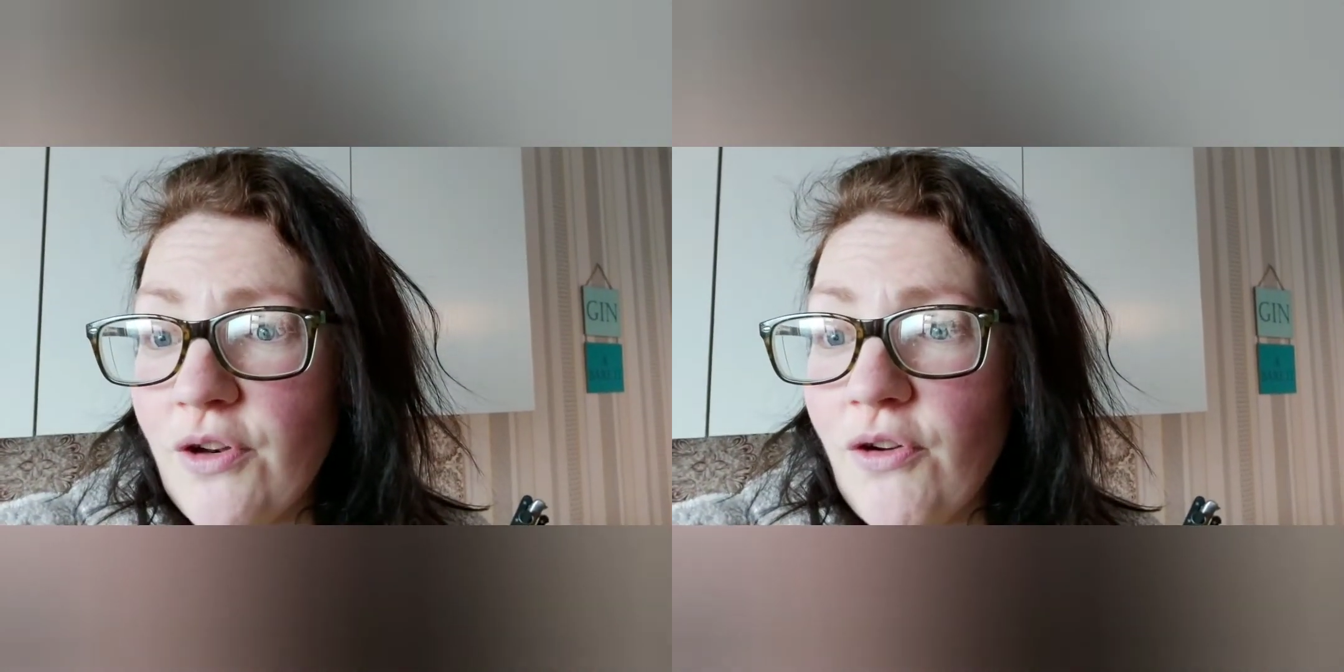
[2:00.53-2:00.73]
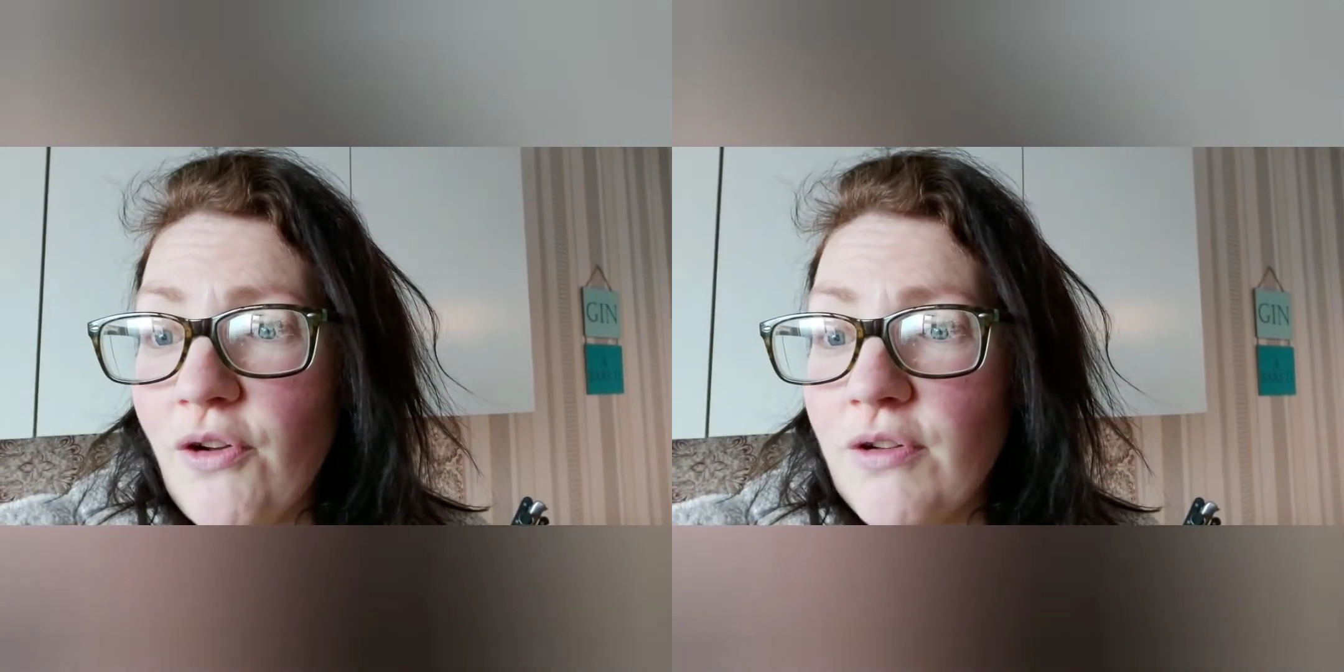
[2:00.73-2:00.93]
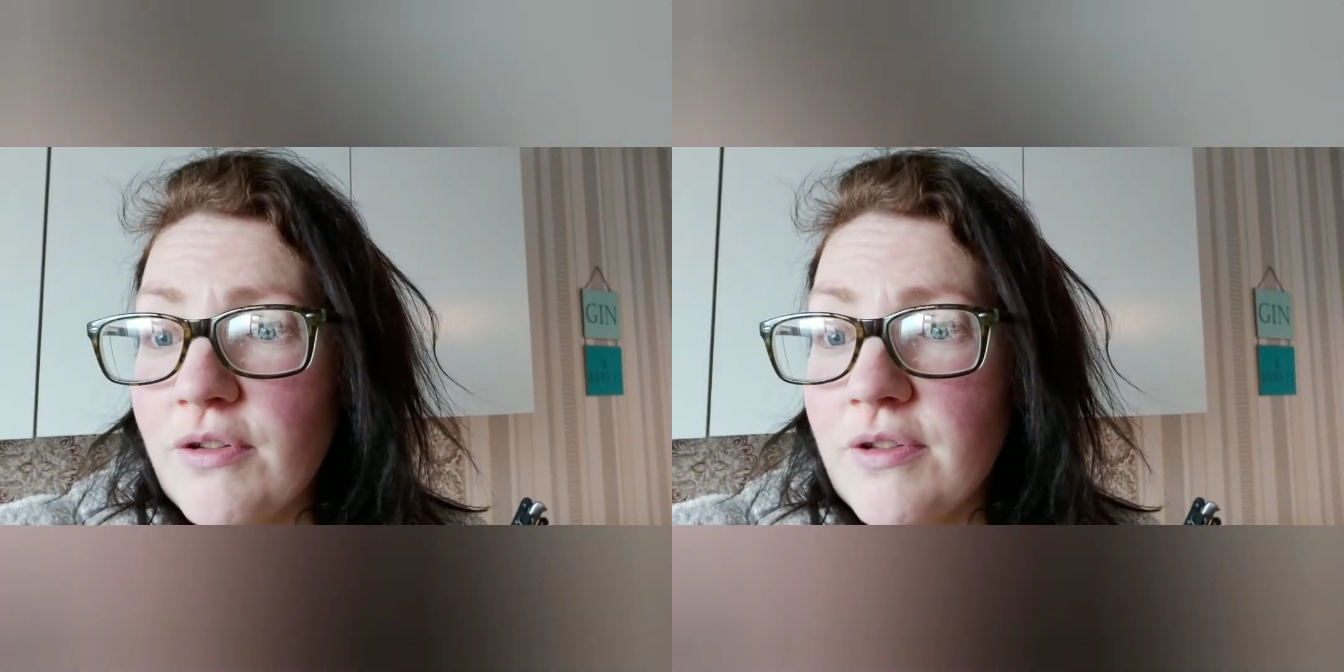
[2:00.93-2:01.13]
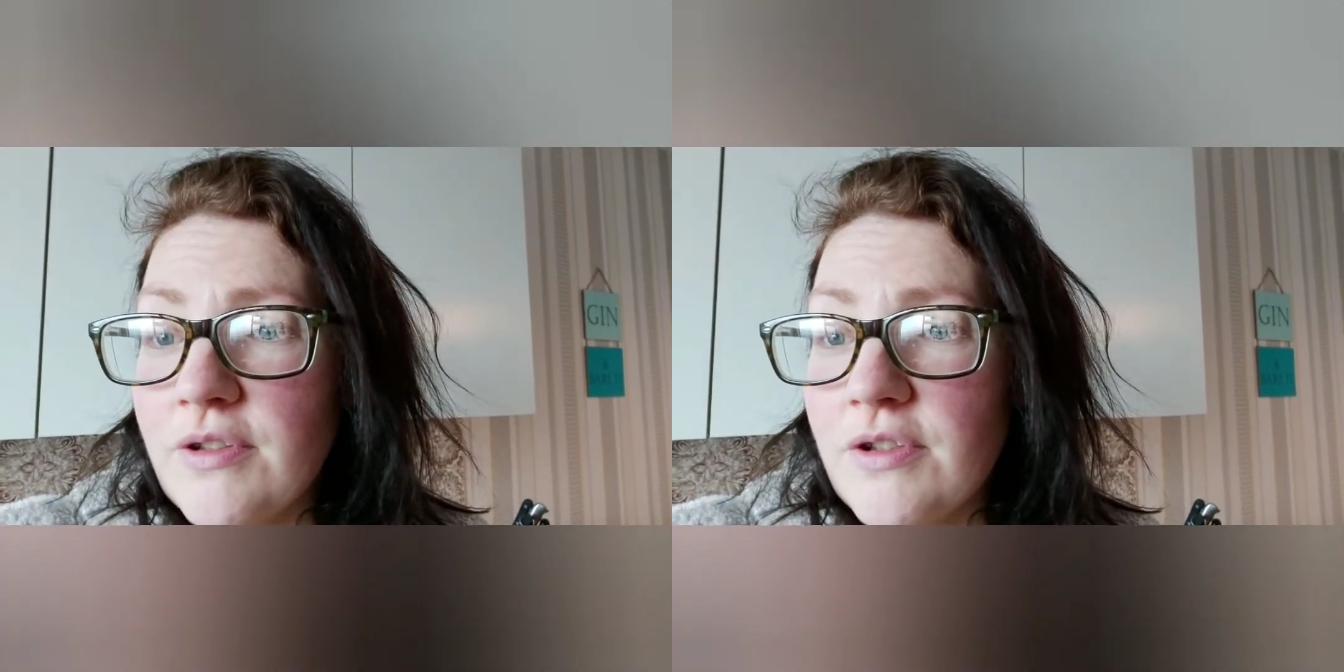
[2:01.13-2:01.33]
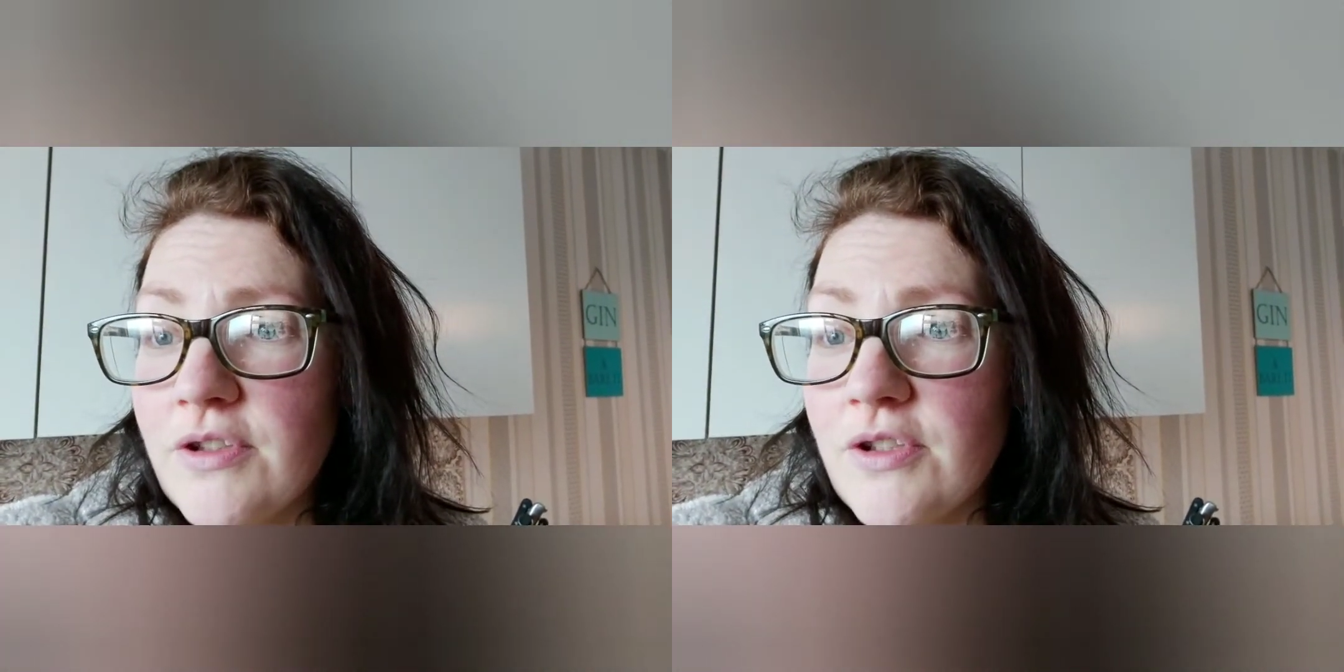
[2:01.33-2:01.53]
all
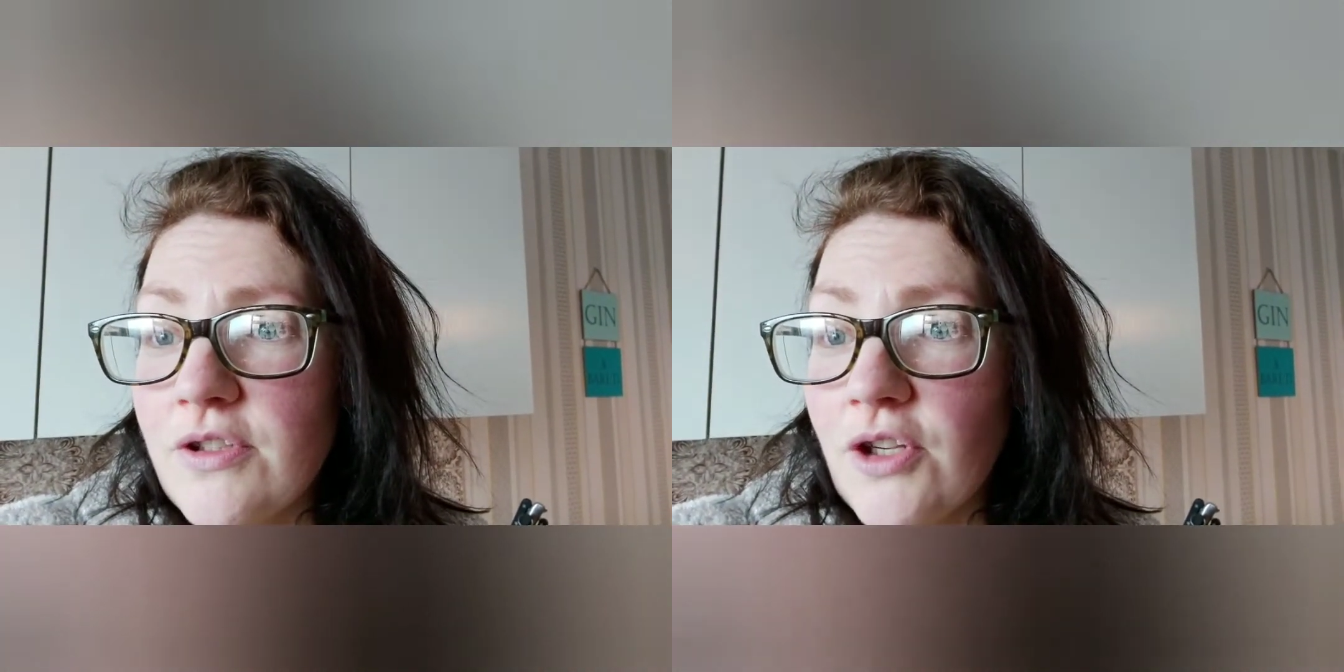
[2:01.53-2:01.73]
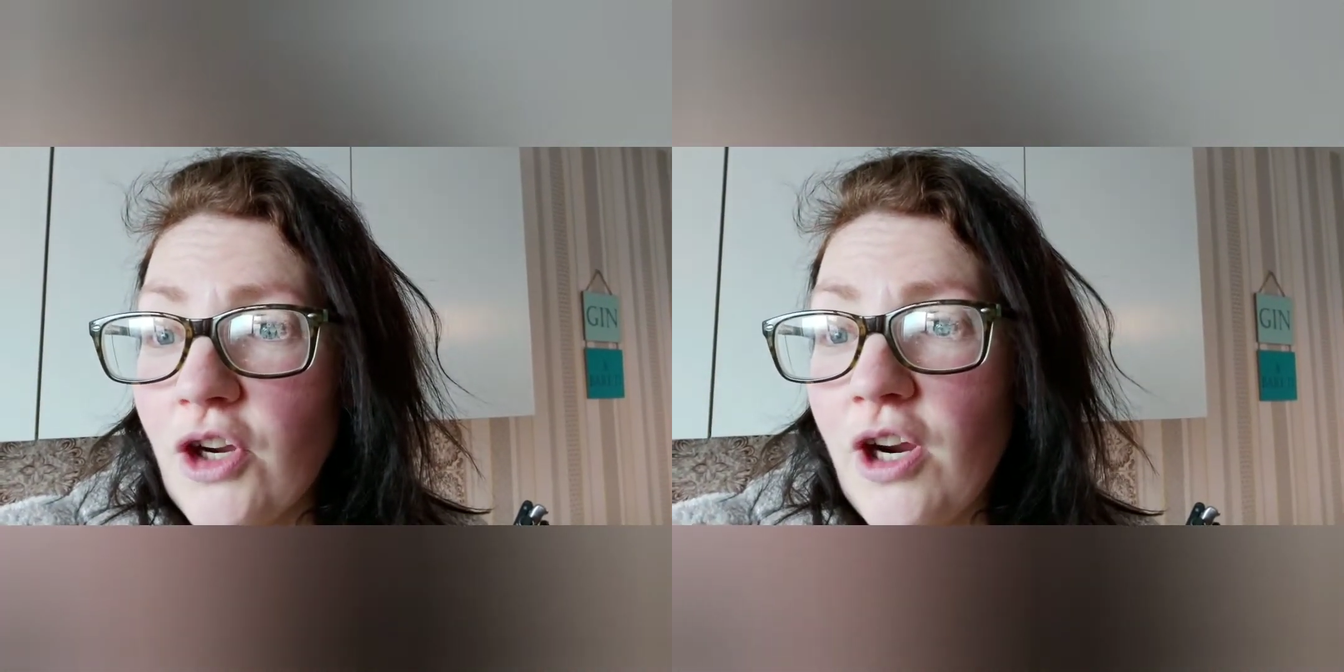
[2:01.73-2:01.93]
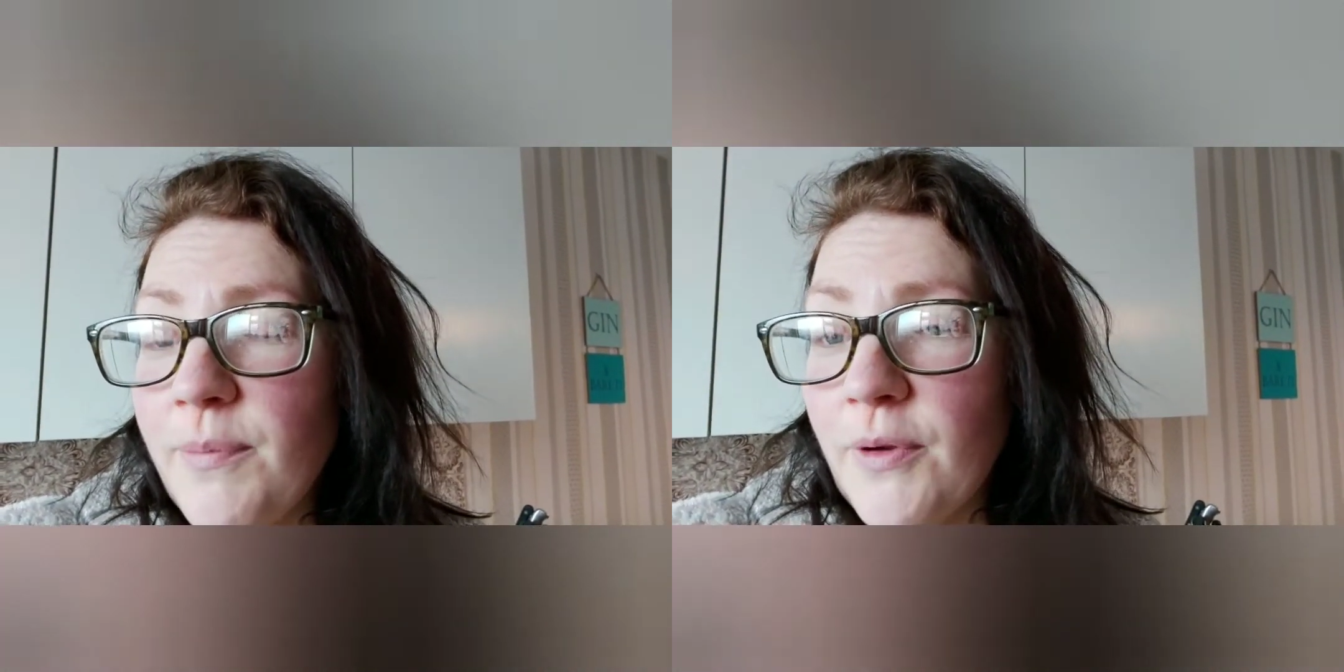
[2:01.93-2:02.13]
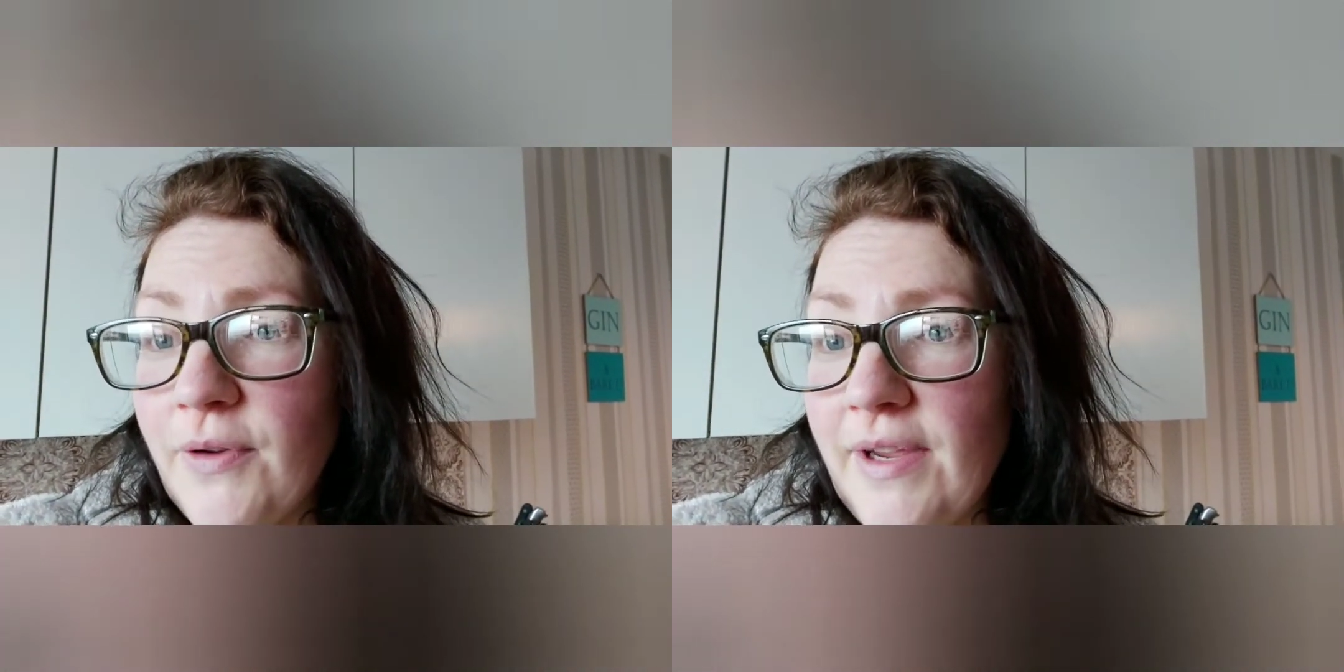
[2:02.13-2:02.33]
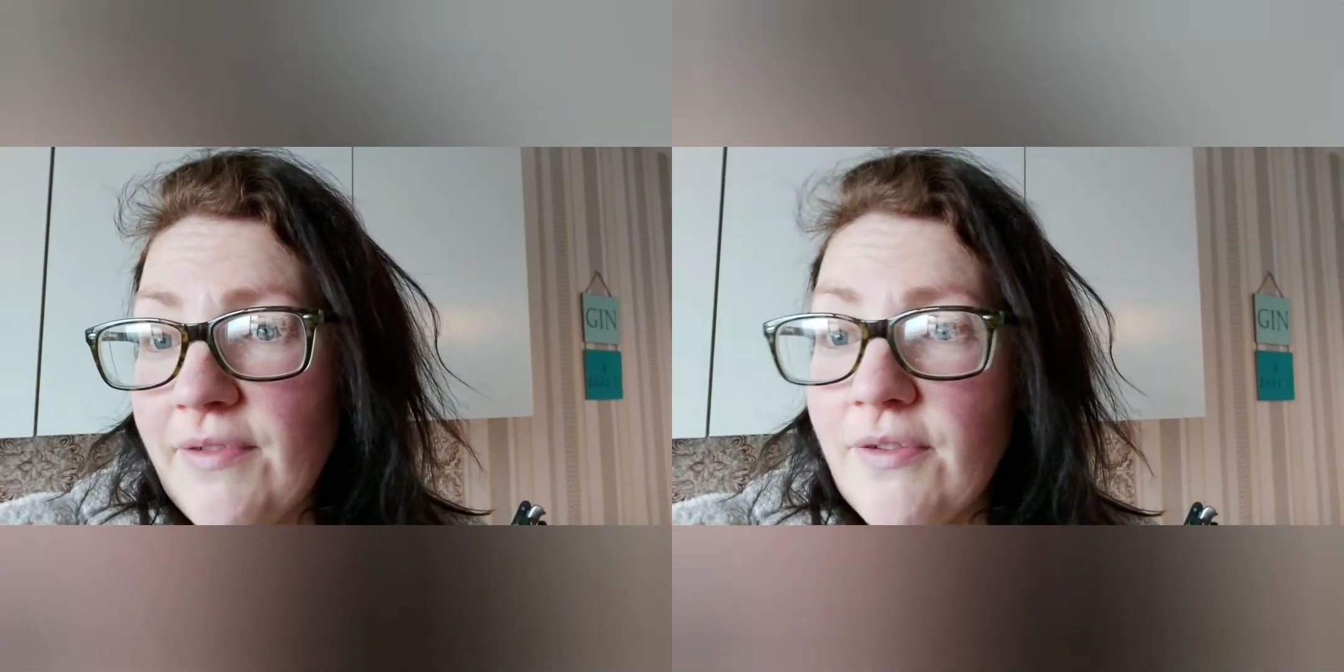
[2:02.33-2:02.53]
to curb the
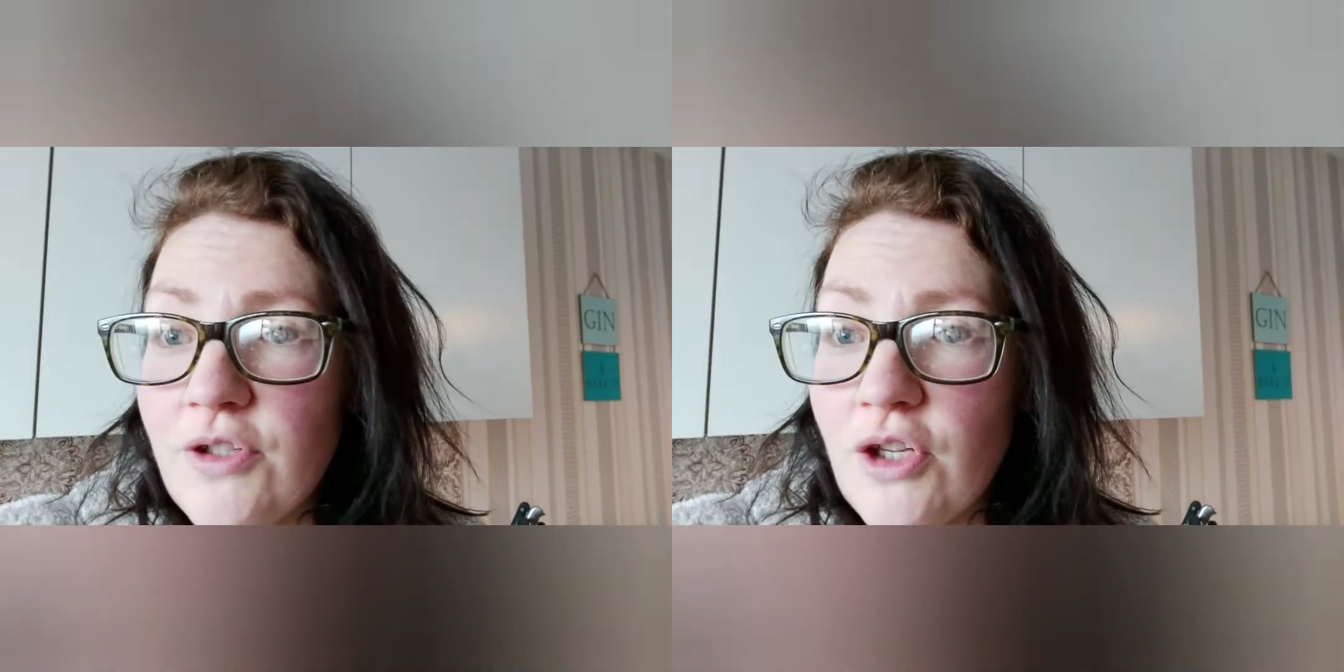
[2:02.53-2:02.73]
craving of